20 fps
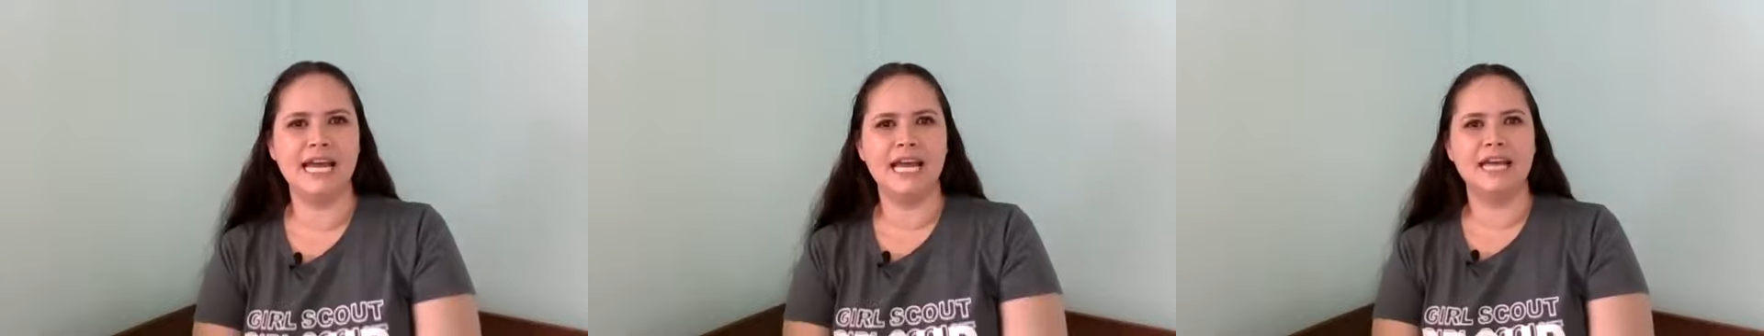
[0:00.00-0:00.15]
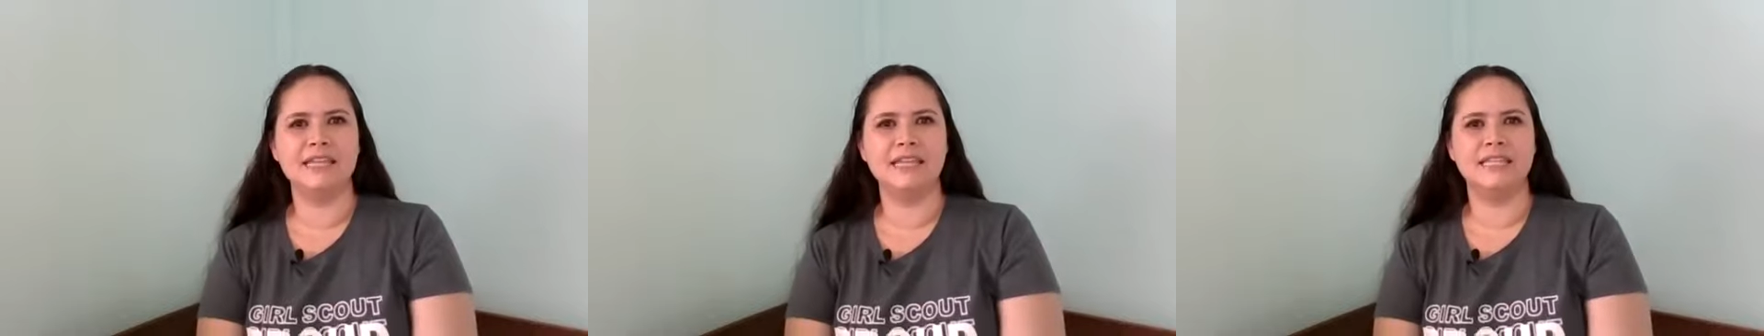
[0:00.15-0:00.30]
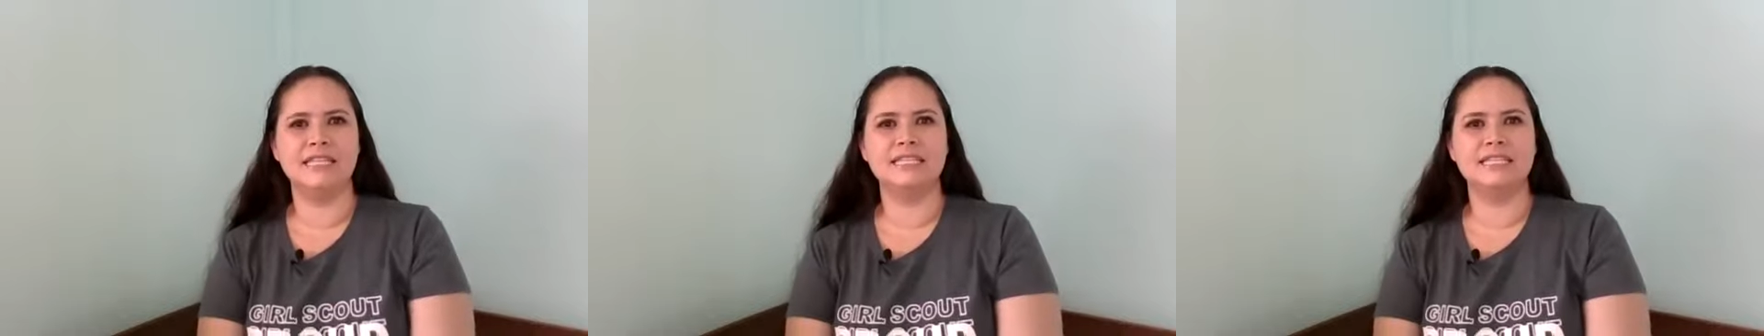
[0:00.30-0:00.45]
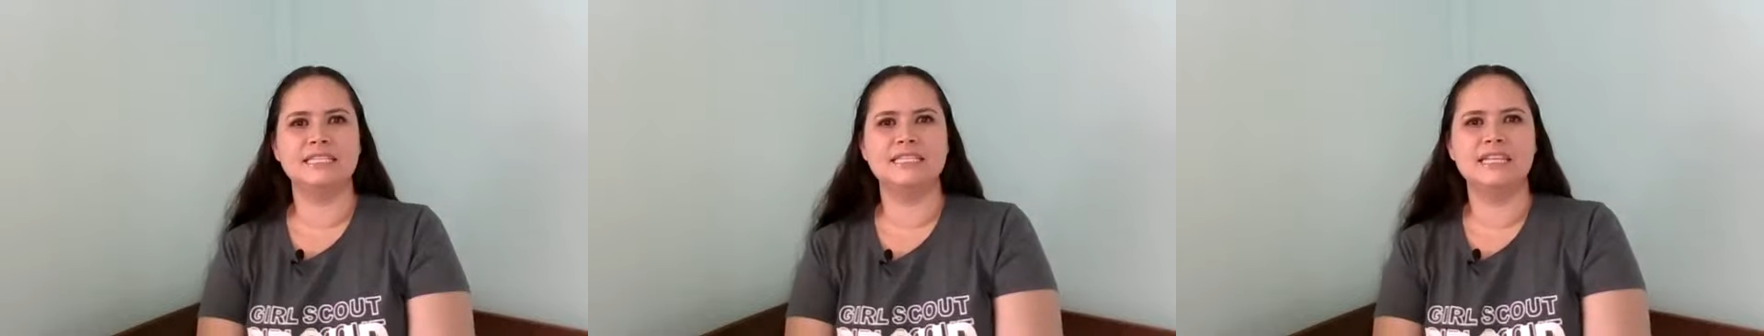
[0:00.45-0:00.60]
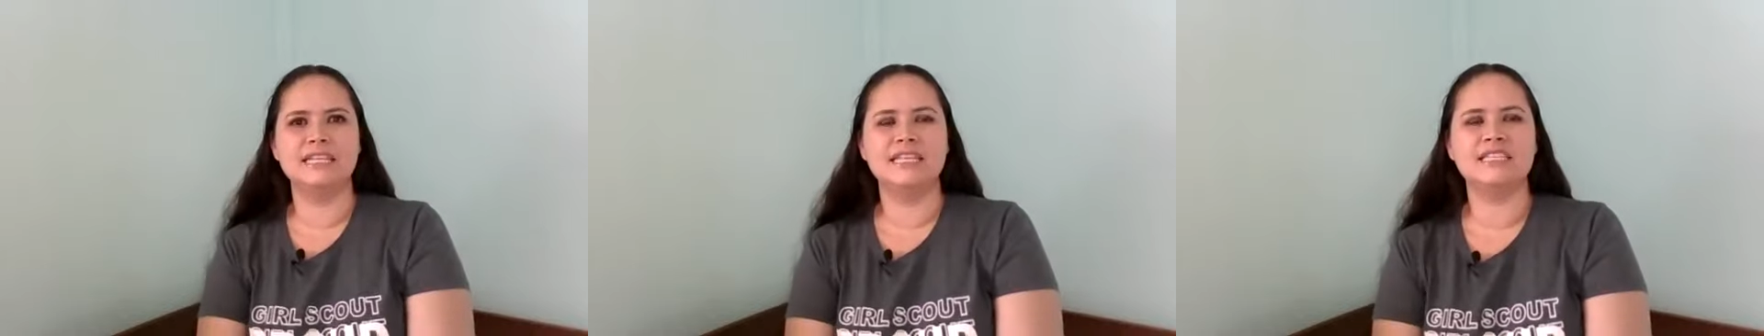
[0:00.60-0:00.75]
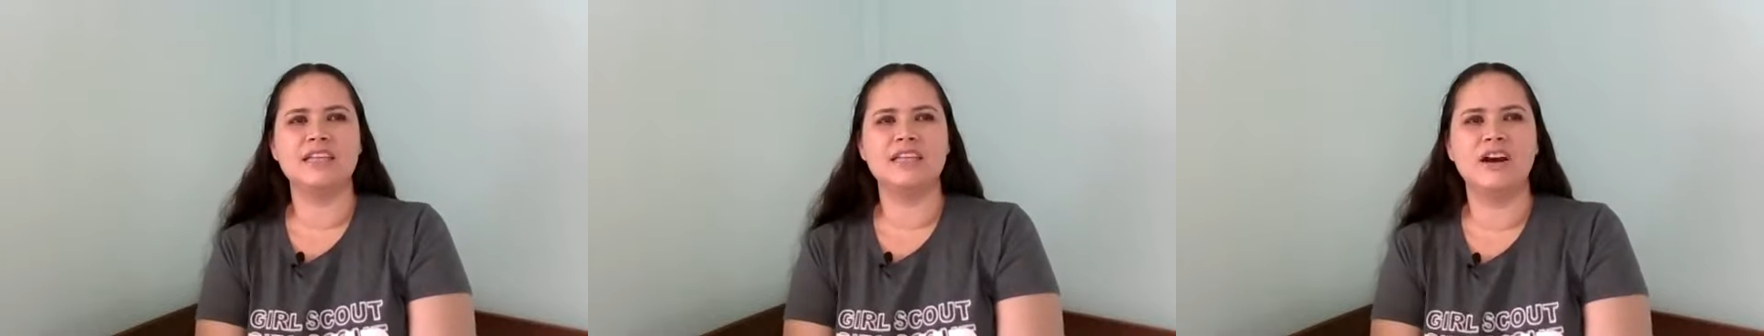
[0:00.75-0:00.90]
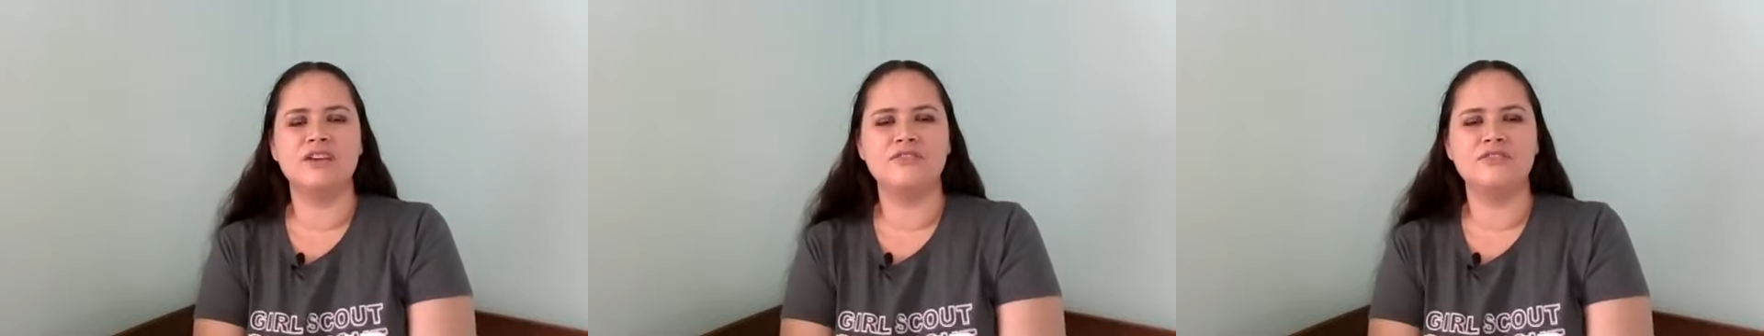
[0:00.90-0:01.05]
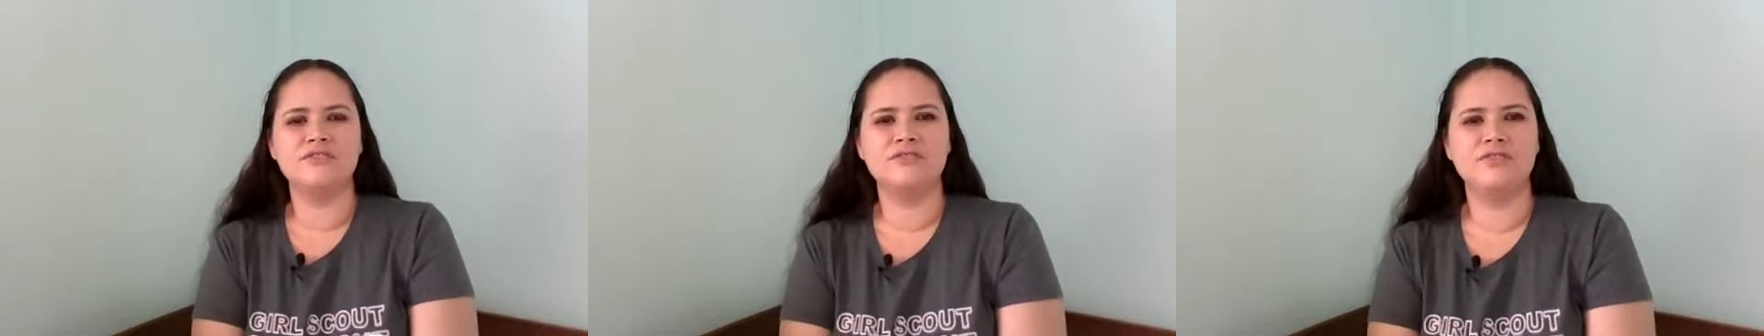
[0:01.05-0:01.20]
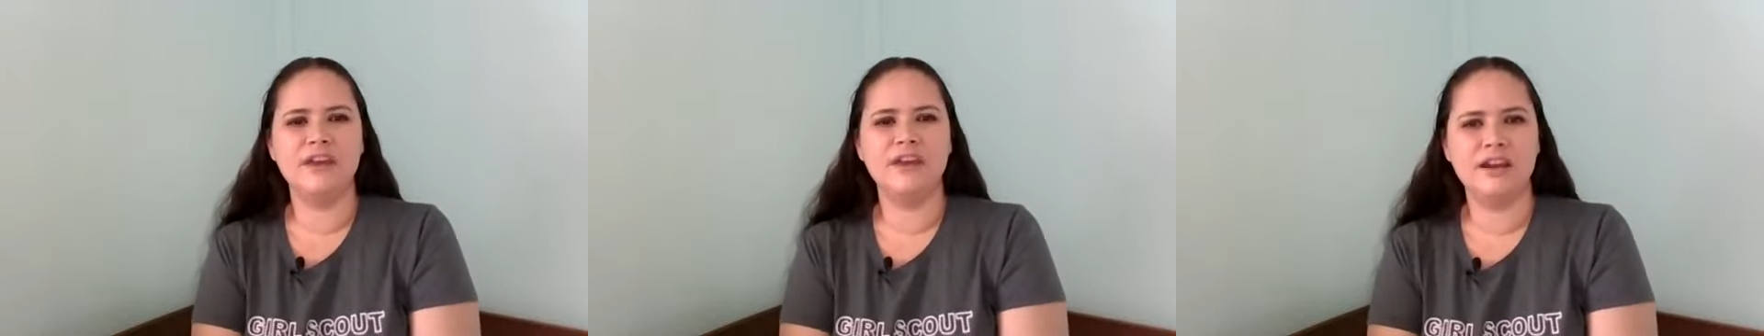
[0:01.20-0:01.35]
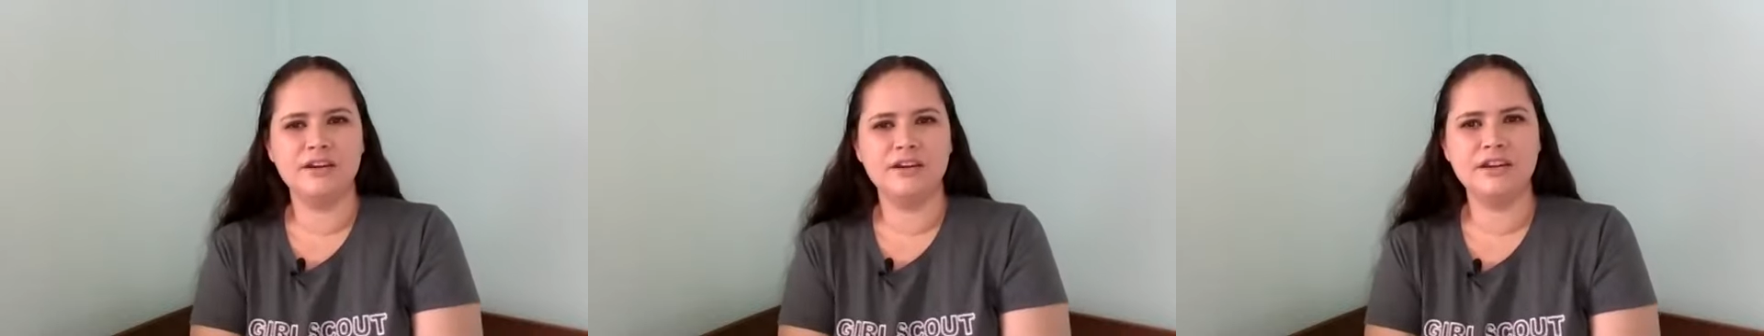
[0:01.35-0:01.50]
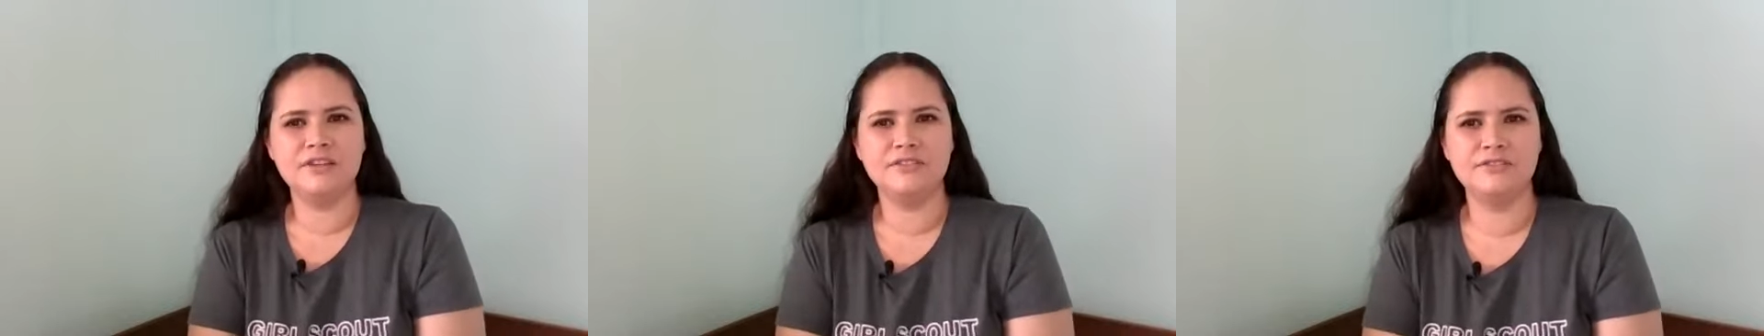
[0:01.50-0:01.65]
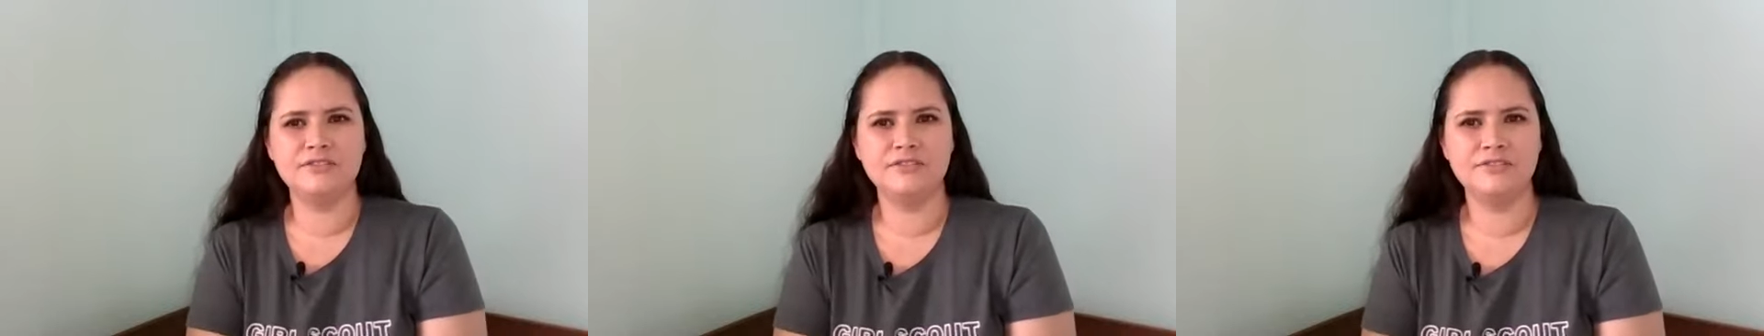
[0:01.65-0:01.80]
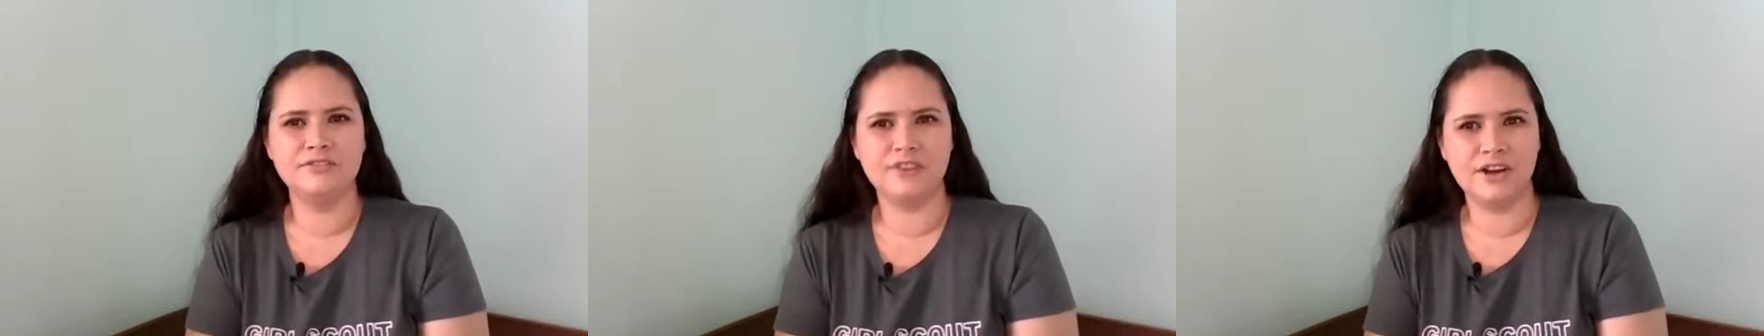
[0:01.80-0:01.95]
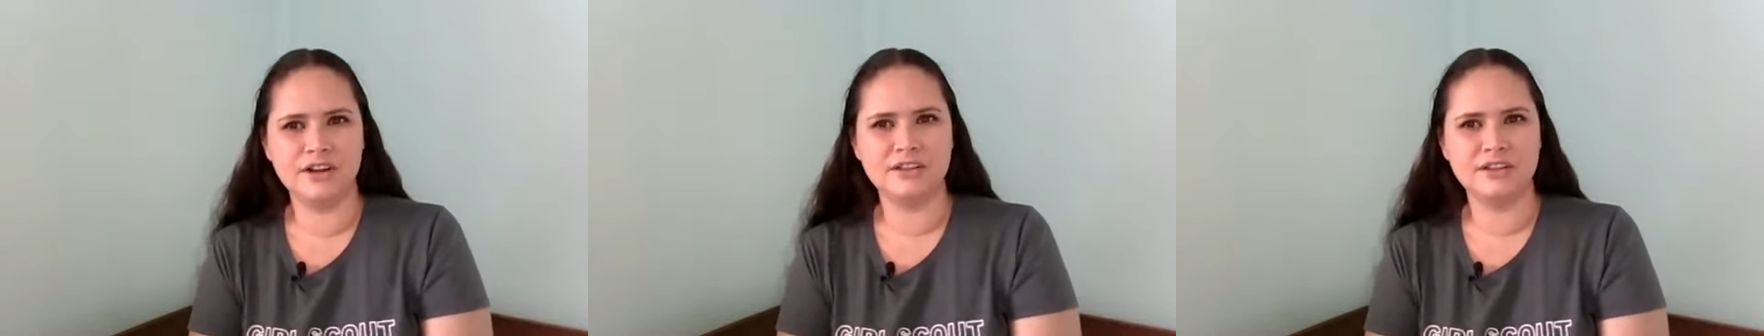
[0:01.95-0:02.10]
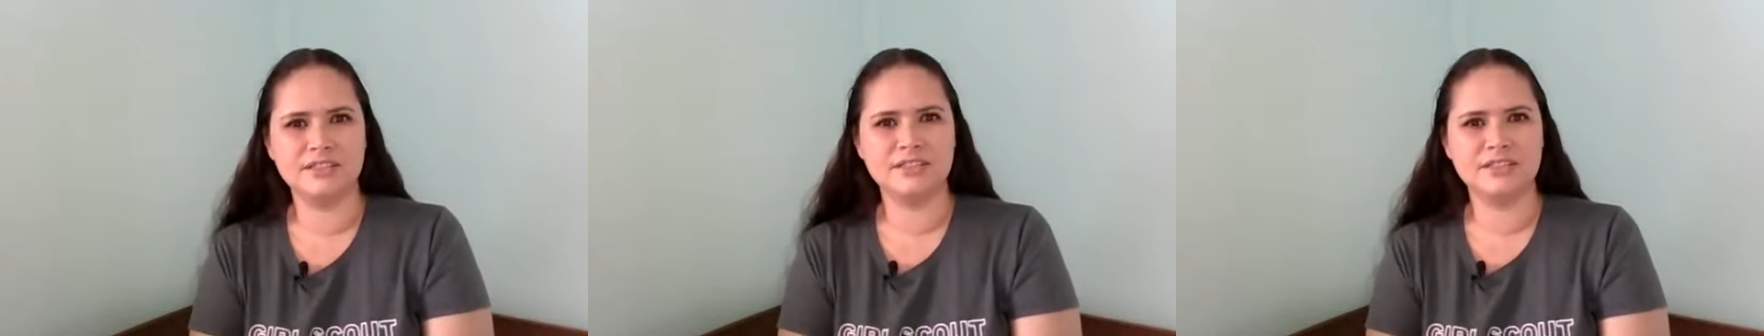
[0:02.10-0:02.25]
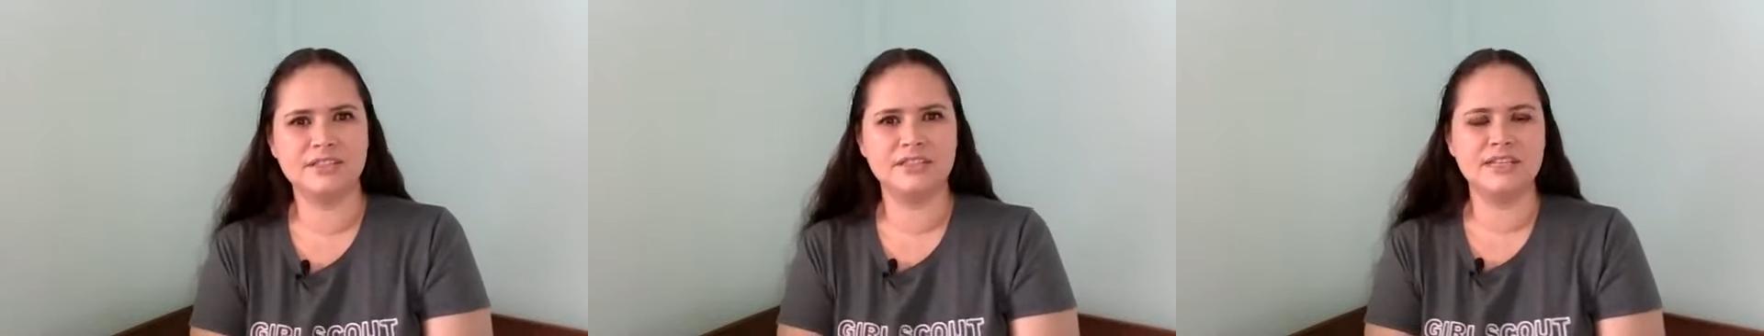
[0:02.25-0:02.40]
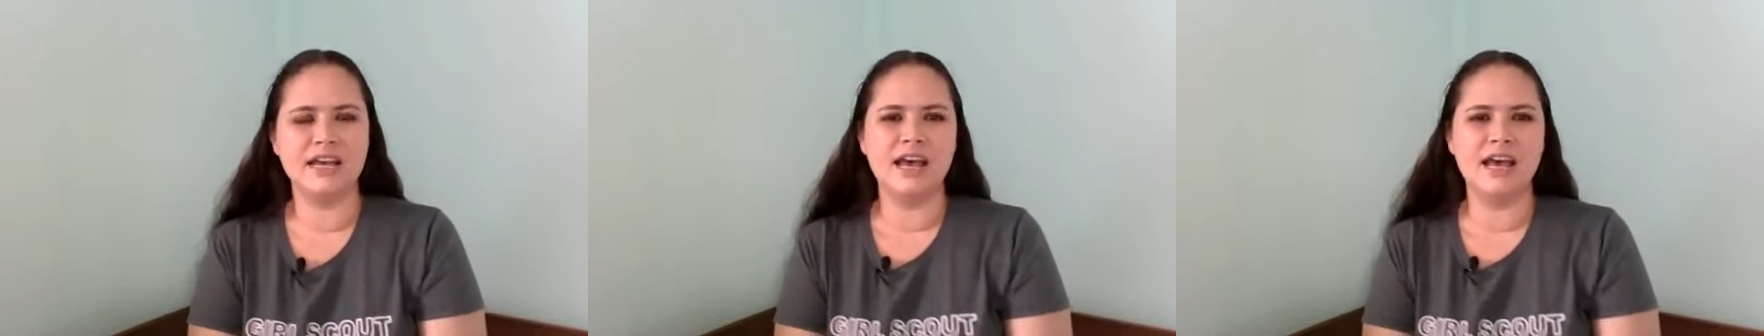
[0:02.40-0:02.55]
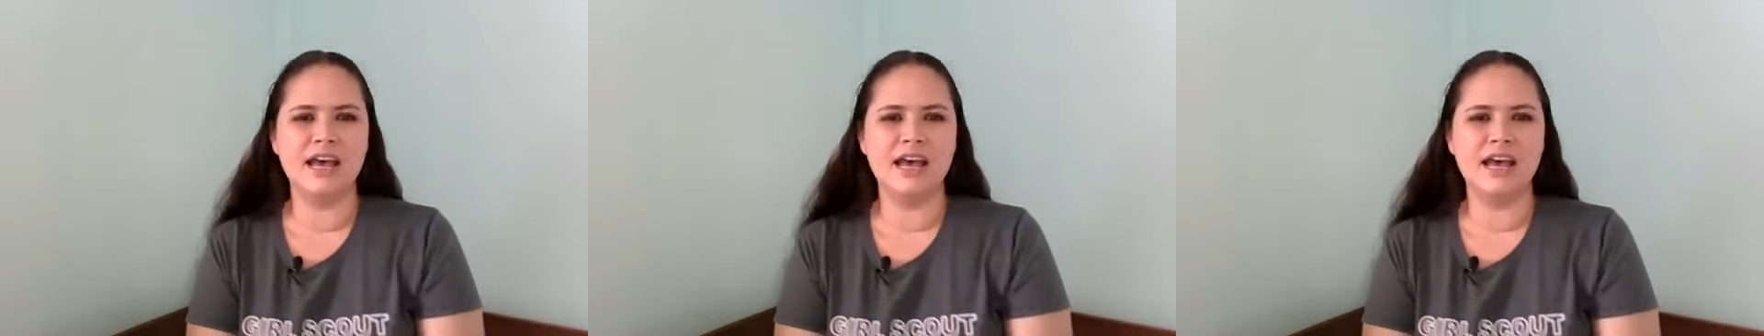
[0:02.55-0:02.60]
and this is our very first